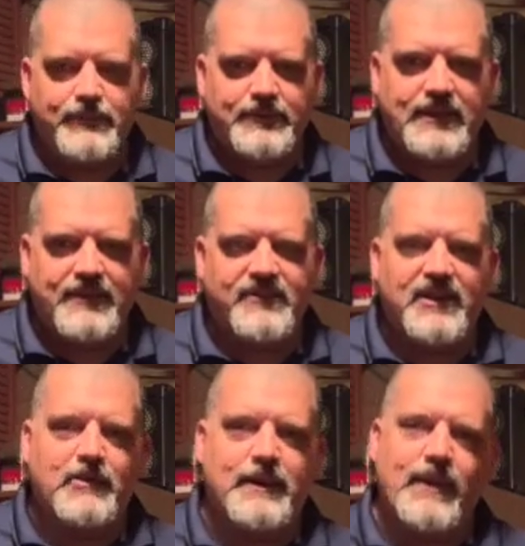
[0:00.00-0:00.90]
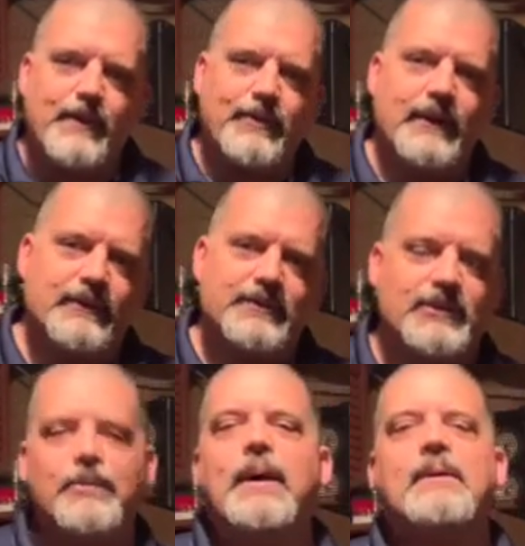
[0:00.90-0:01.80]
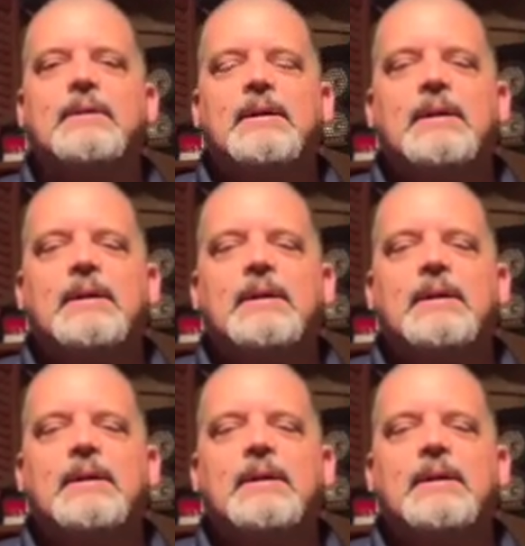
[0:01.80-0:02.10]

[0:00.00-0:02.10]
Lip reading: but that video will be in the playlist as well.